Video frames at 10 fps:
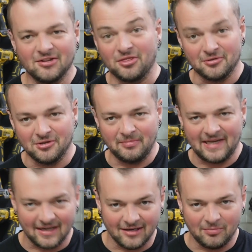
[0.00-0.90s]
thought
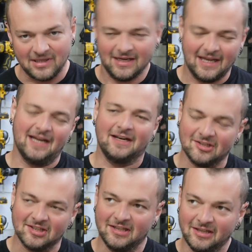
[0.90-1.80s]
about it a bit, and
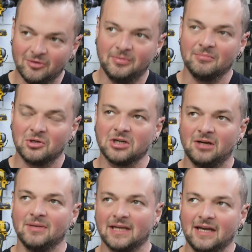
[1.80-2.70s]
it's a little bit more
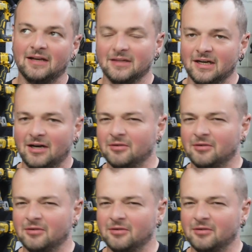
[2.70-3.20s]
complicated than I